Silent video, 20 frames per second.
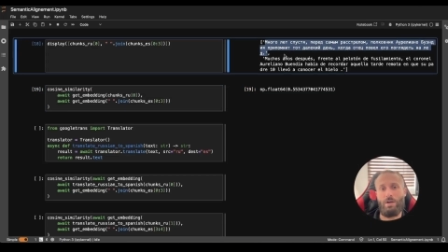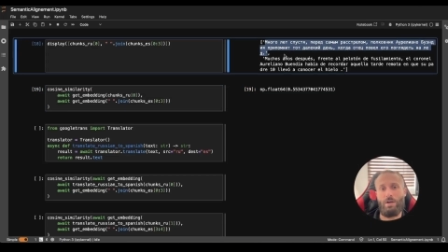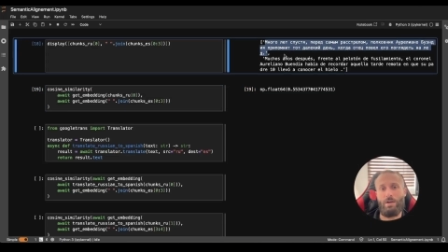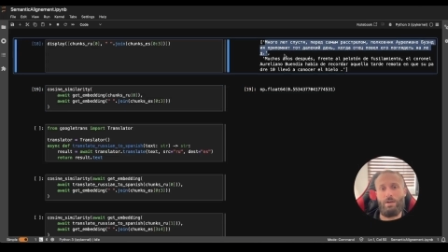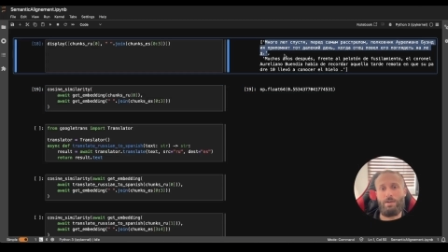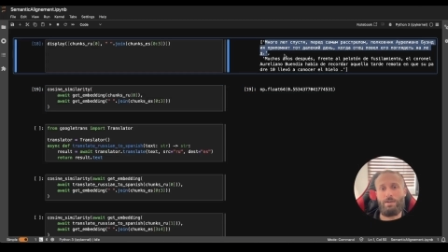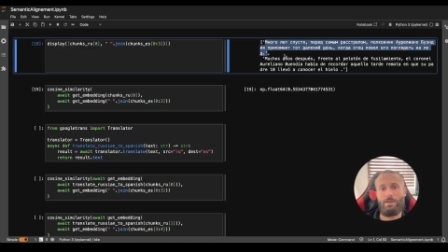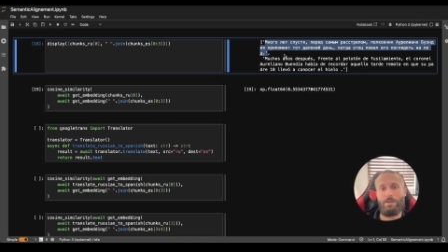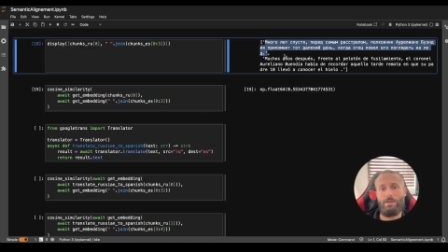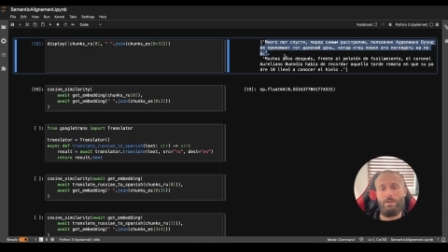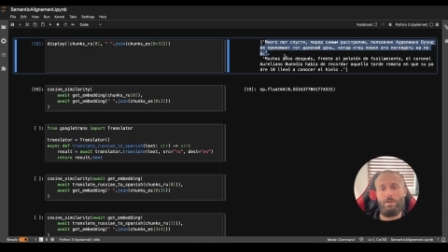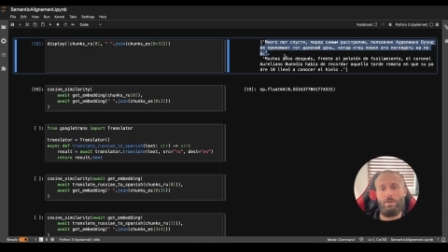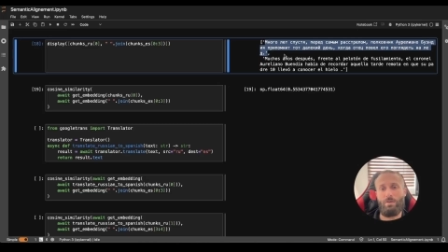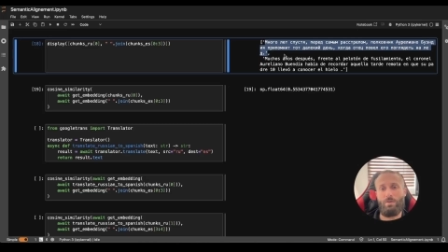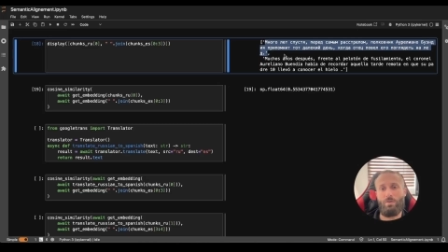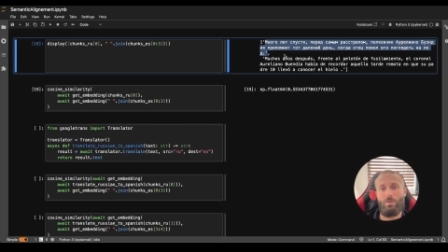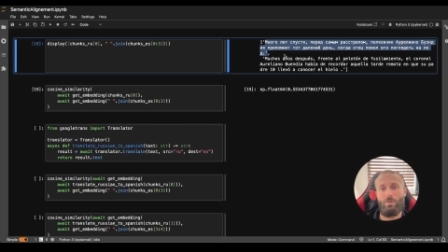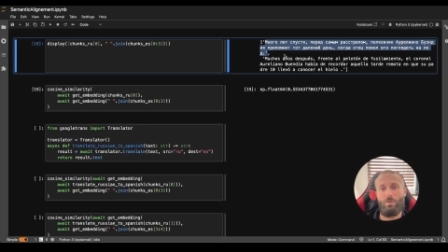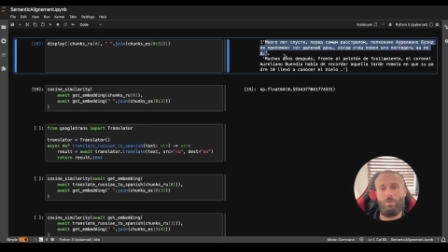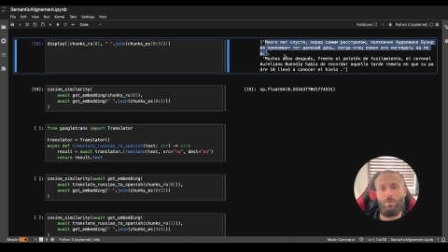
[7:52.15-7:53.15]
Let's see
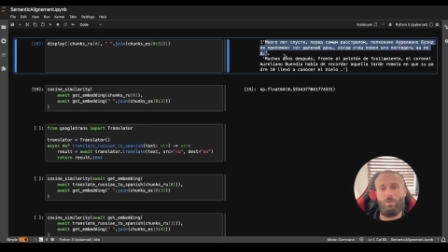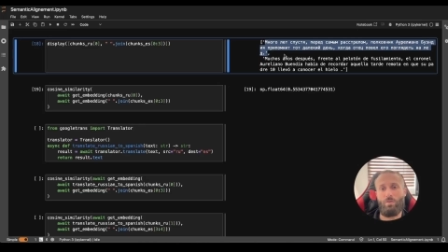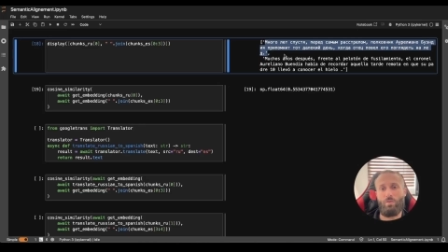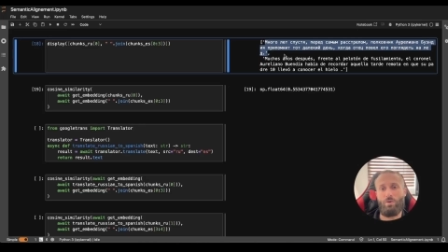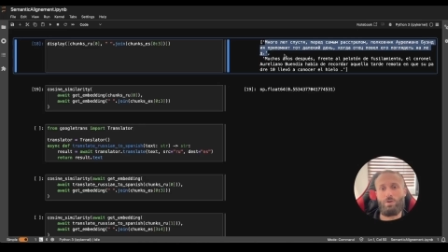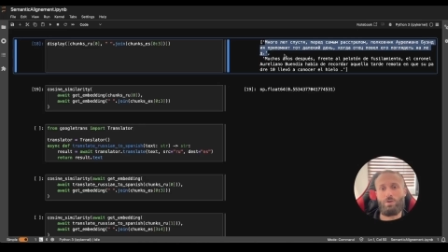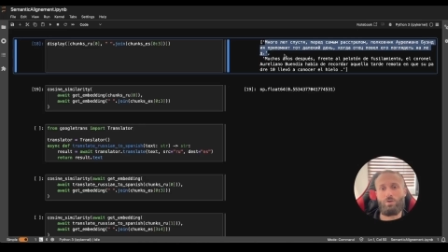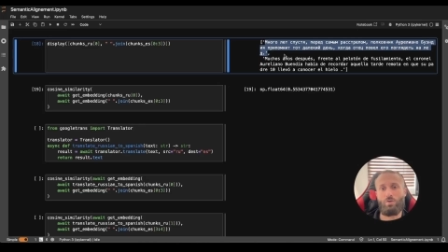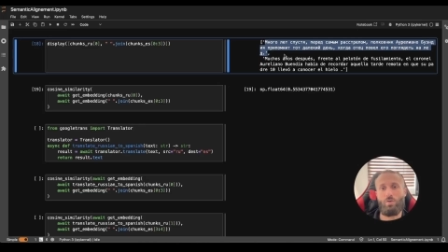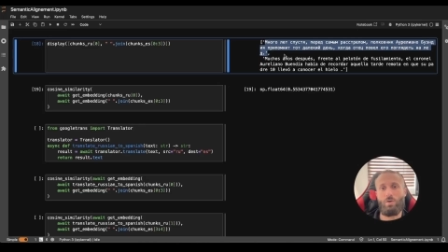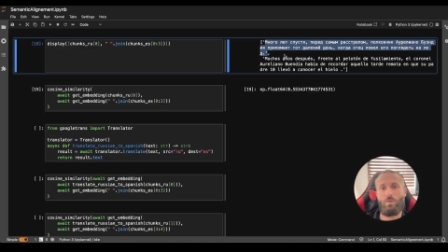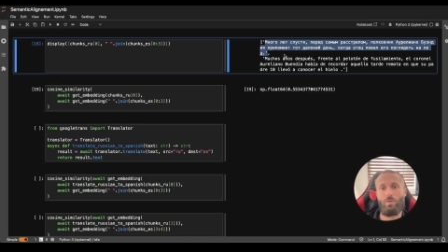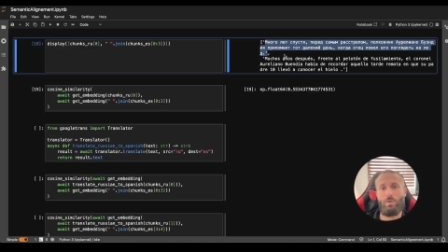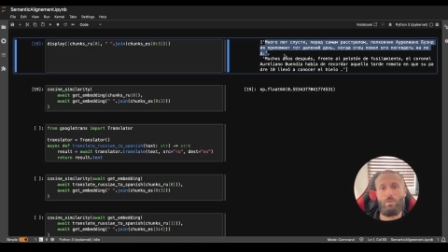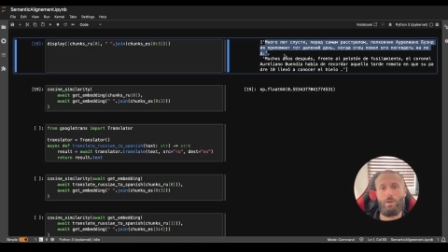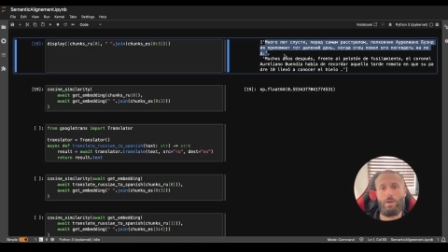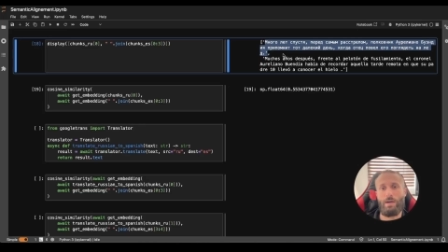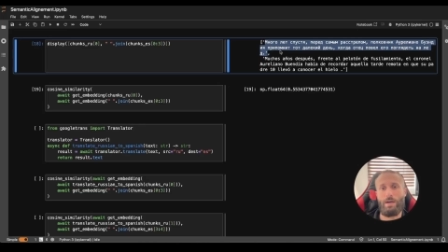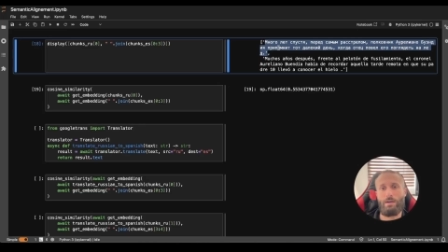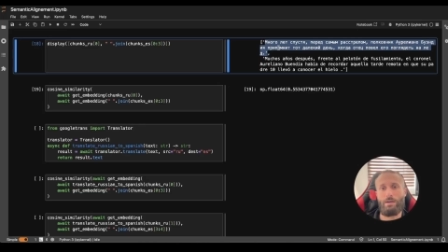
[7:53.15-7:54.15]
which score will
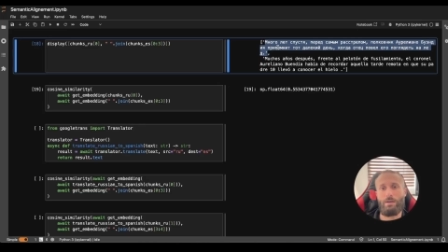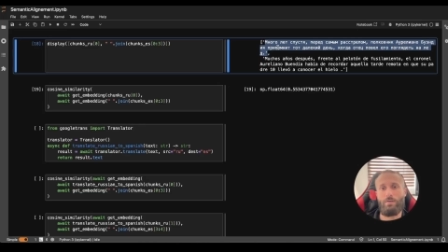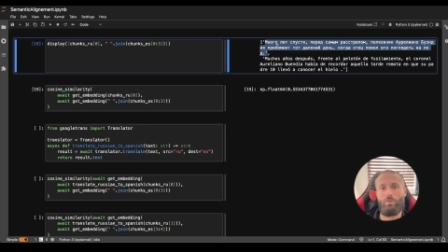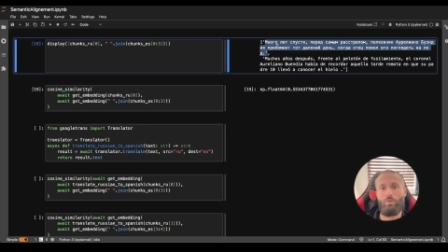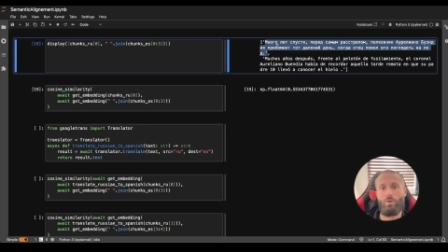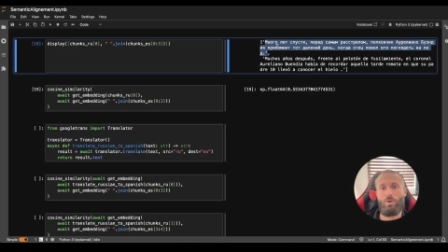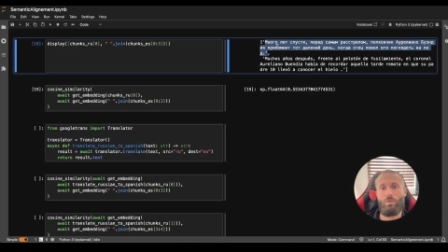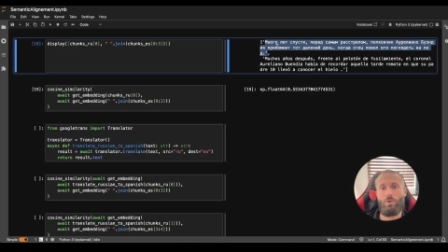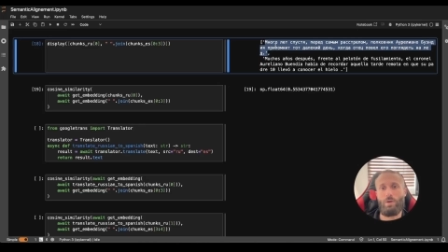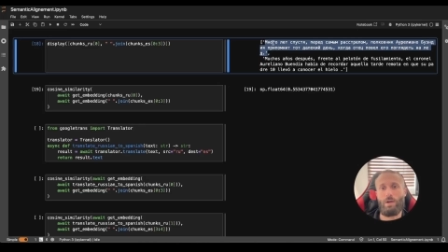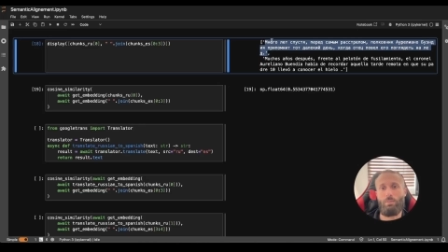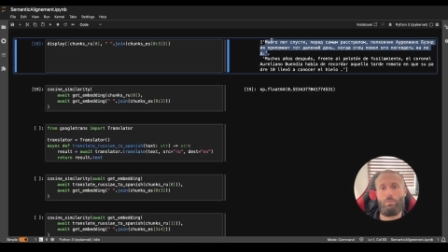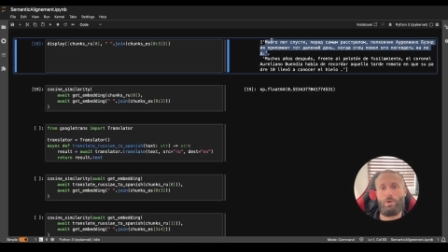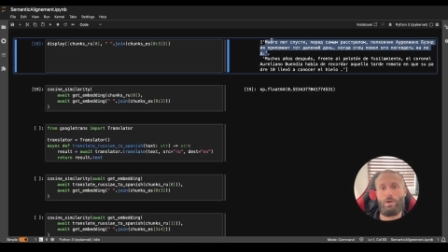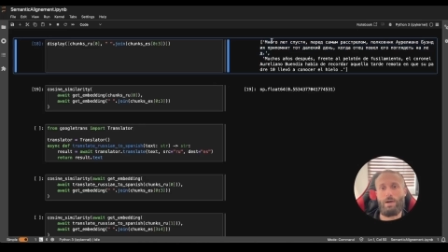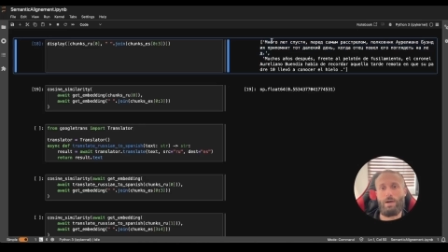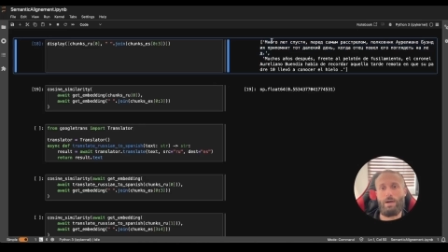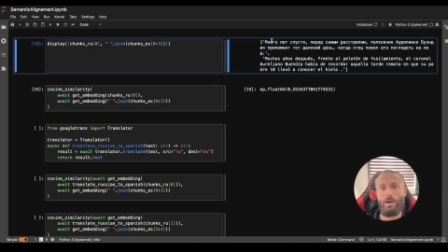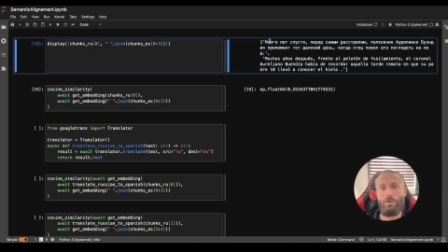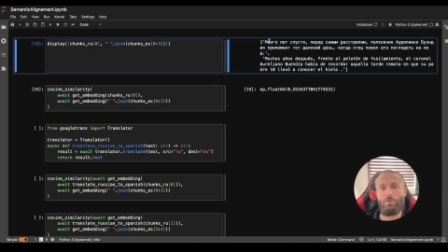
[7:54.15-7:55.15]
we get if we will apply